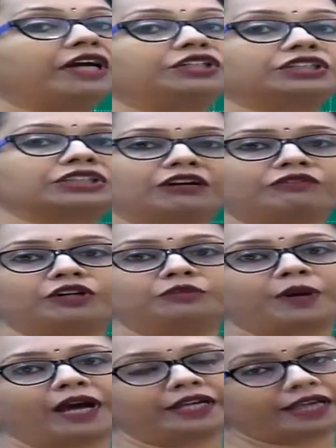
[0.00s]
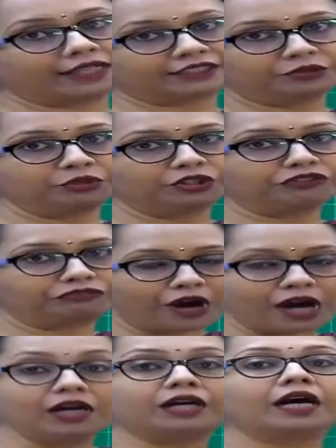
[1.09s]
were discovered by Casimir
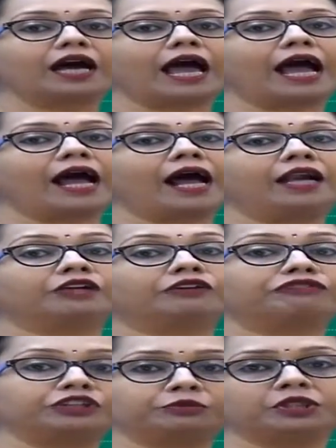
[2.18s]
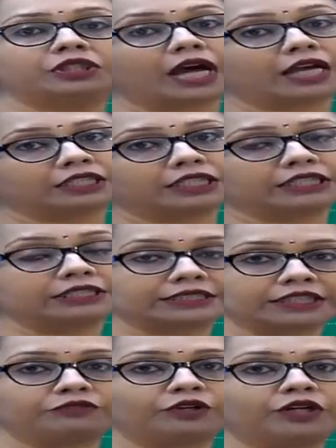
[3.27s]
Funk, and the vitamin that he
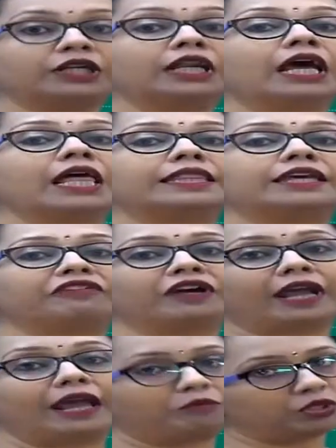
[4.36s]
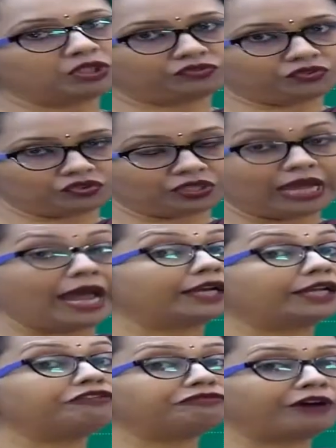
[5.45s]
discovered, they were amines, and
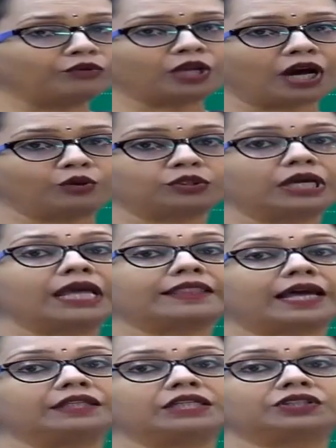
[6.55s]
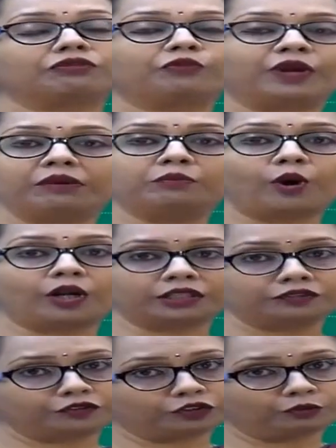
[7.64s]
he found out that these are very
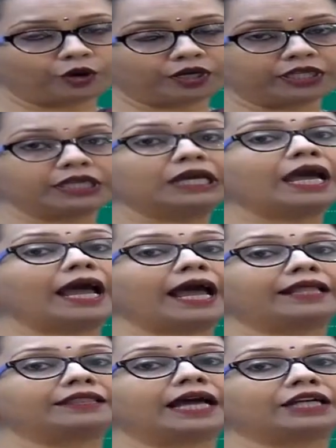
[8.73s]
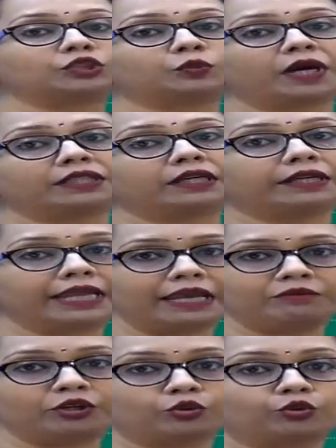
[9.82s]
important for the body, and that's why the
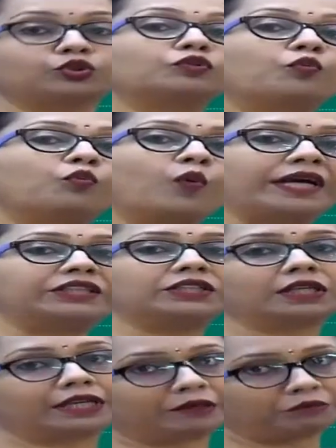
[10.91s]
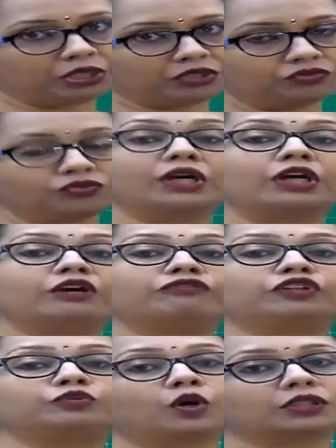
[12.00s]
name arose, vital amines,
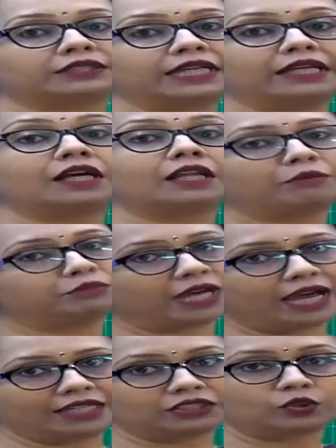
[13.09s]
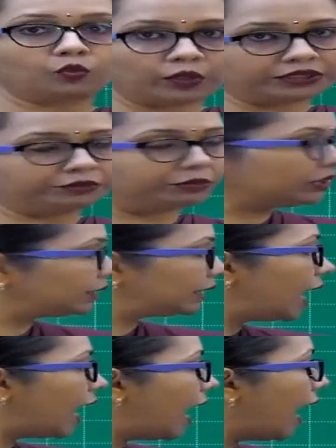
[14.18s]
which was then clubbed as vitamins.